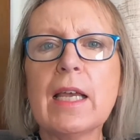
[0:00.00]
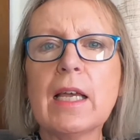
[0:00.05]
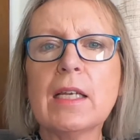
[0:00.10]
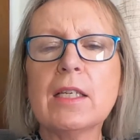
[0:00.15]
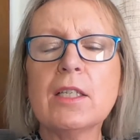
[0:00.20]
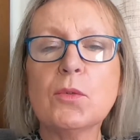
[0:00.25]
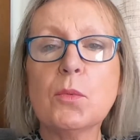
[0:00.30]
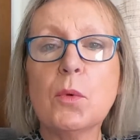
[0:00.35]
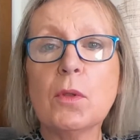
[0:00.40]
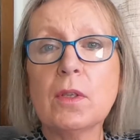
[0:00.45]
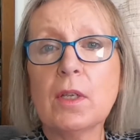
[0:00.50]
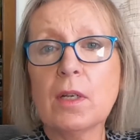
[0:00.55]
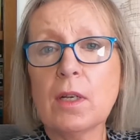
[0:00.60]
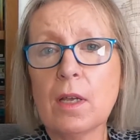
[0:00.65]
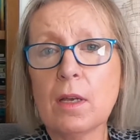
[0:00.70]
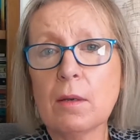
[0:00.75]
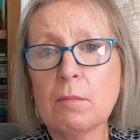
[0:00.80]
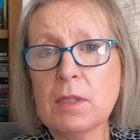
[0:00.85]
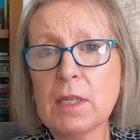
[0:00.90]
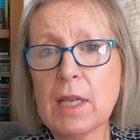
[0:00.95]
and it's one that
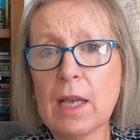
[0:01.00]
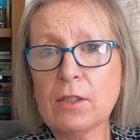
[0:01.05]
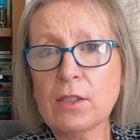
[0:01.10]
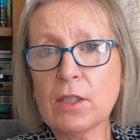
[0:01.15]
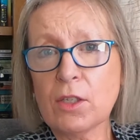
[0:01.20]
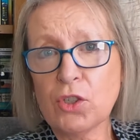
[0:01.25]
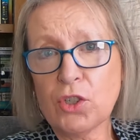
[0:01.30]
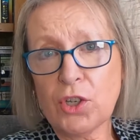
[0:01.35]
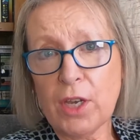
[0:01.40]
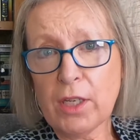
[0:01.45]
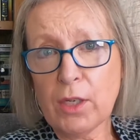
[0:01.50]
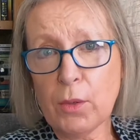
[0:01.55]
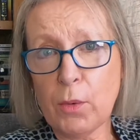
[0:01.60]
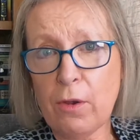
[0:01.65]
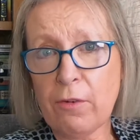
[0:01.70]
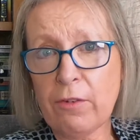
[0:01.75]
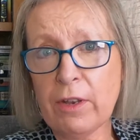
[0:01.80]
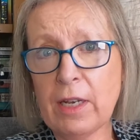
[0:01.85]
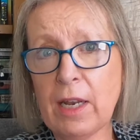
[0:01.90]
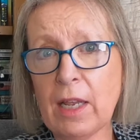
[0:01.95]
comes out in
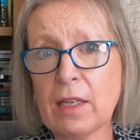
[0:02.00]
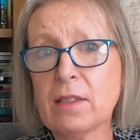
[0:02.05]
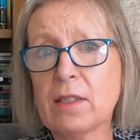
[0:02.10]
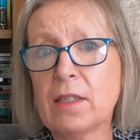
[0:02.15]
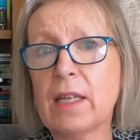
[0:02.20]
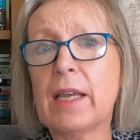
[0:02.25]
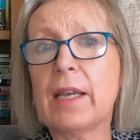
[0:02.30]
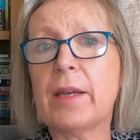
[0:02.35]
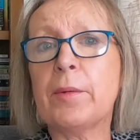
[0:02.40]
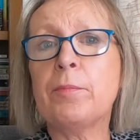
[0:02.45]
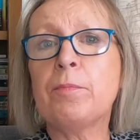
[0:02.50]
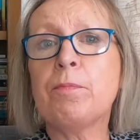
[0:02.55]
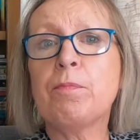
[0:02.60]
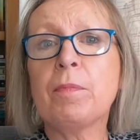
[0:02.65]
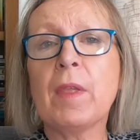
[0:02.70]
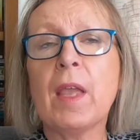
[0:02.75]
January next year.